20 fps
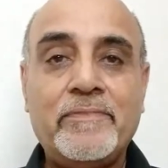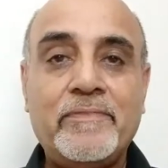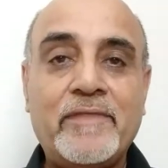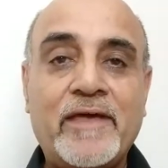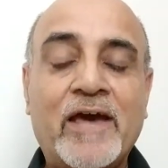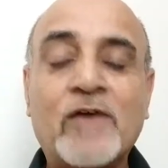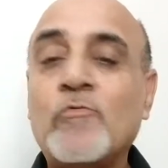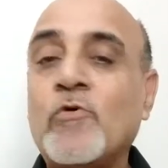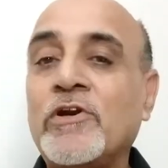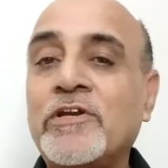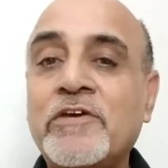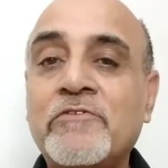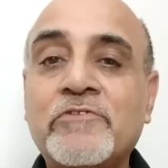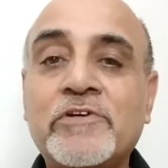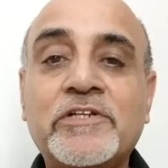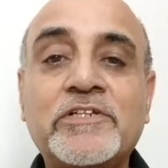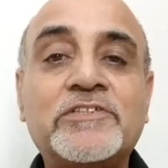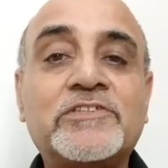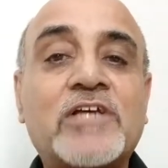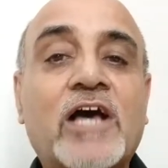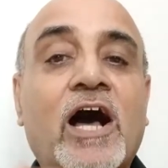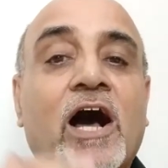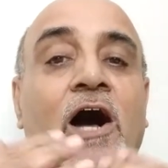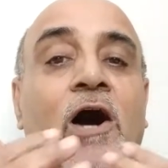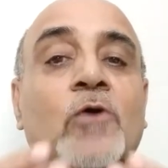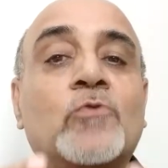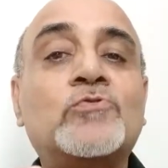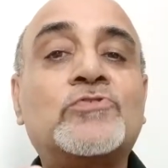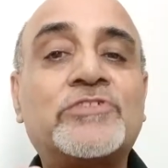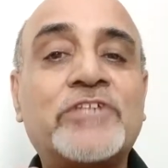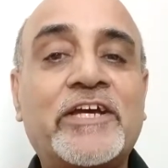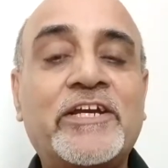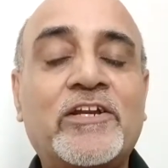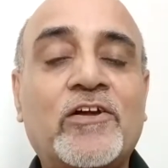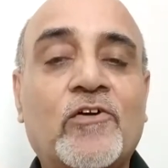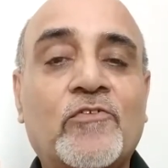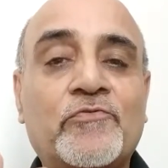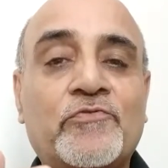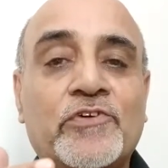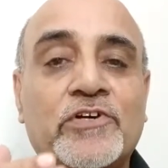And whatever is outside
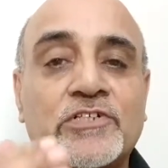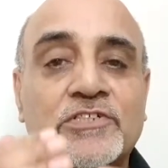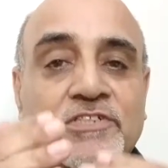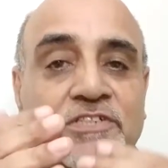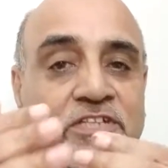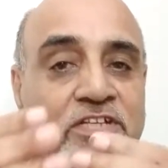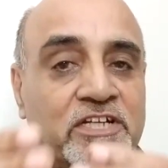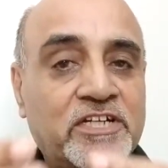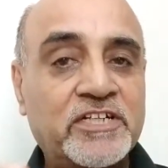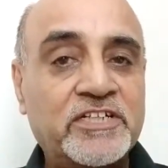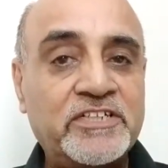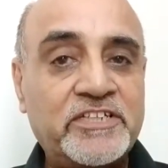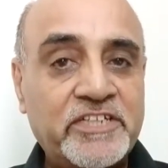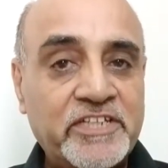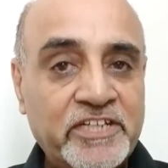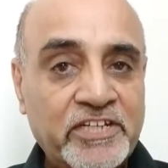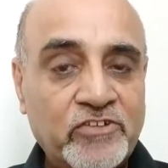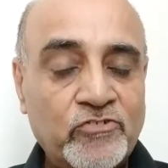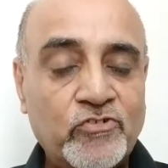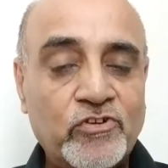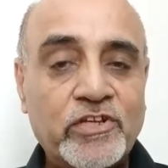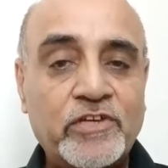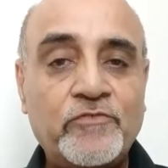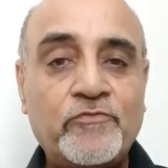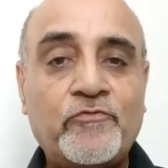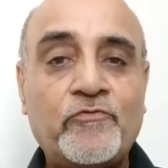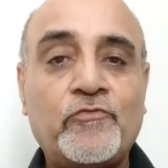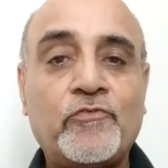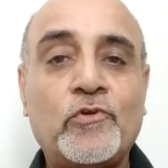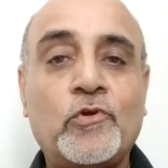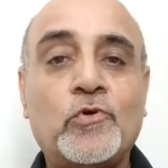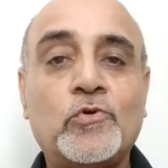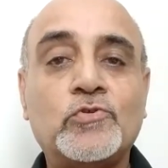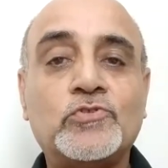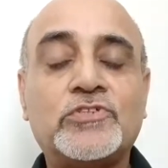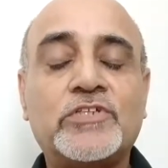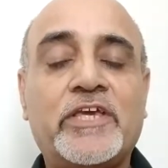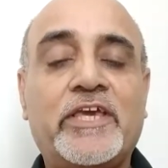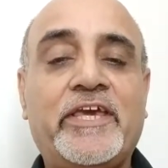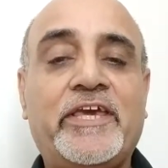of us continually
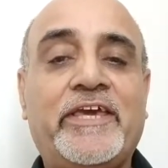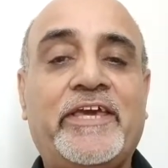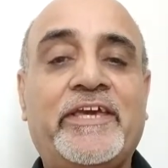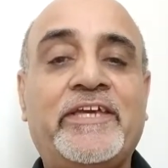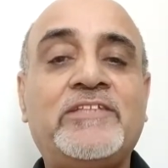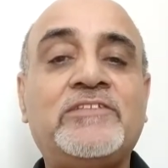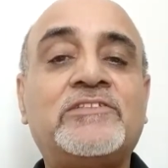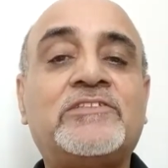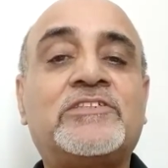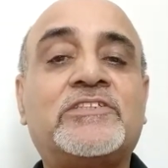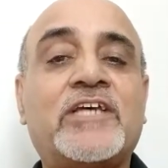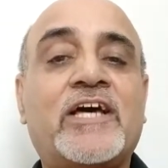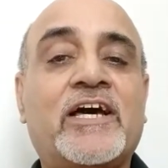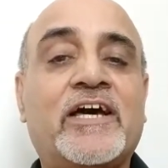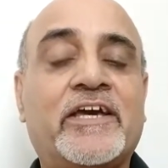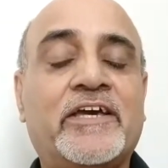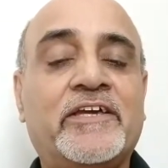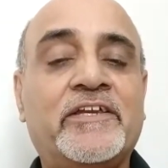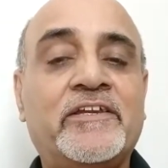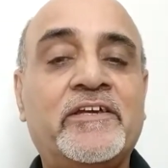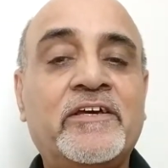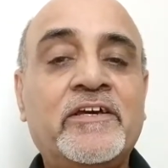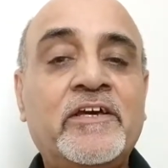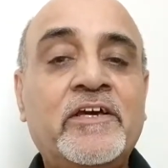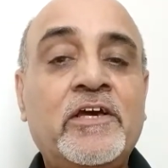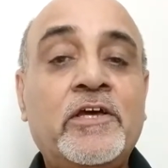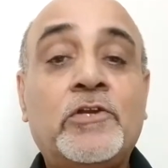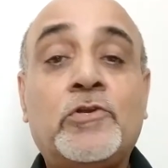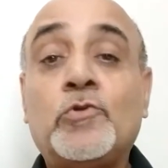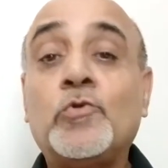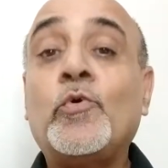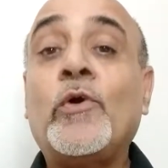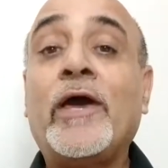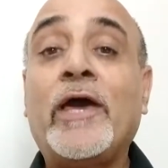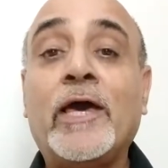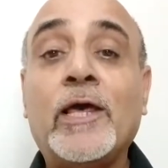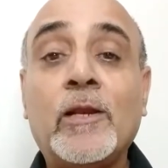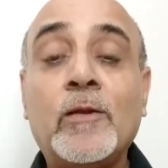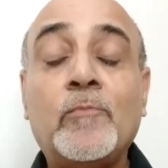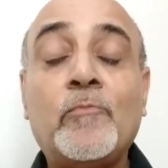flows inside to
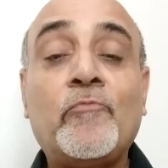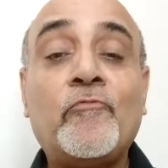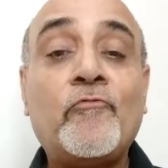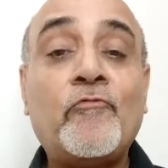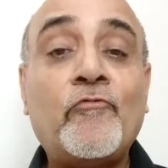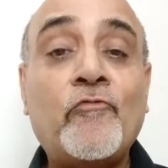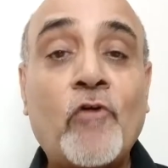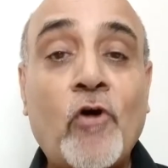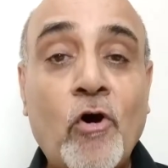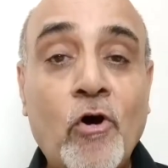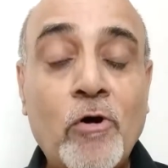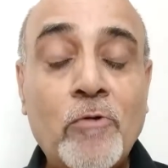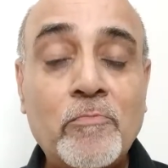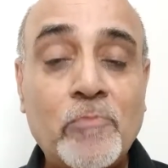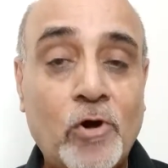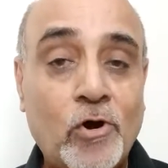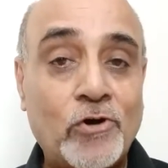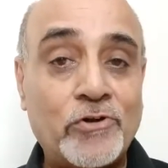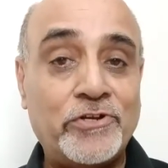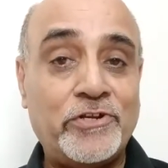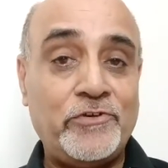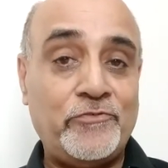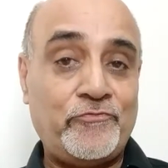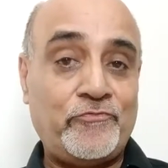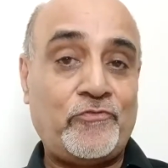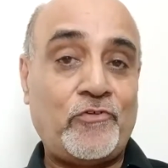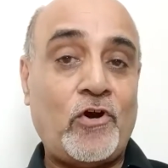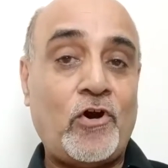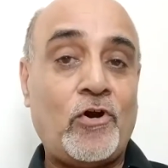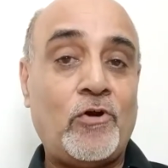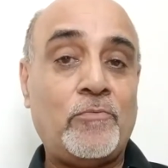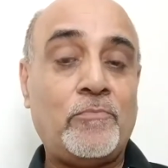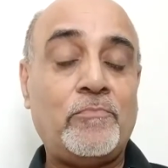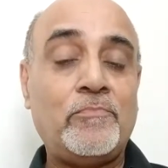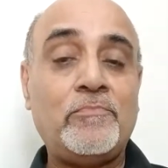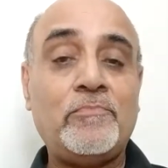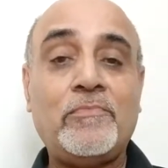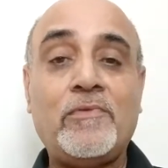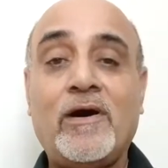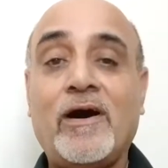help form or
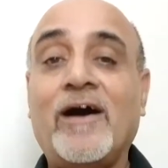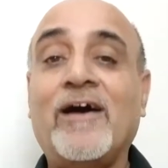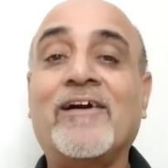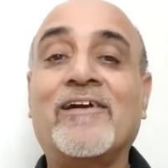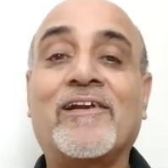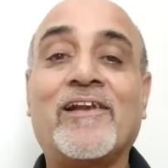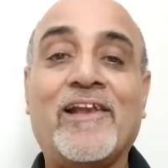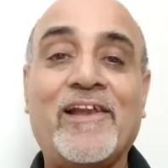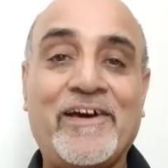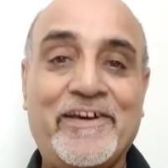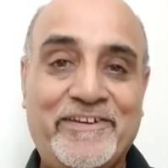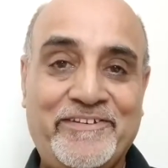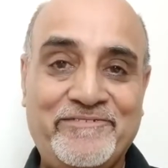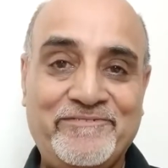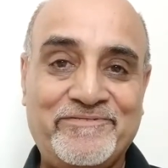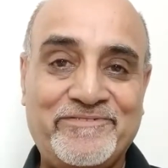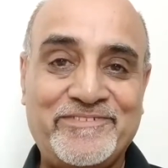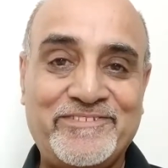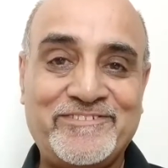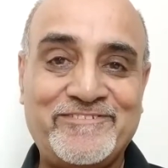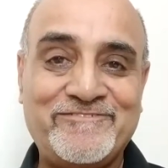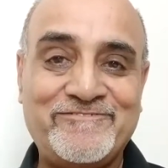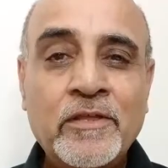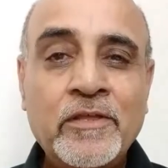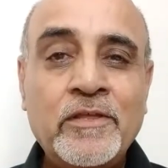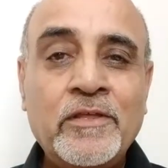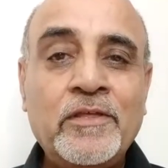deform our lives.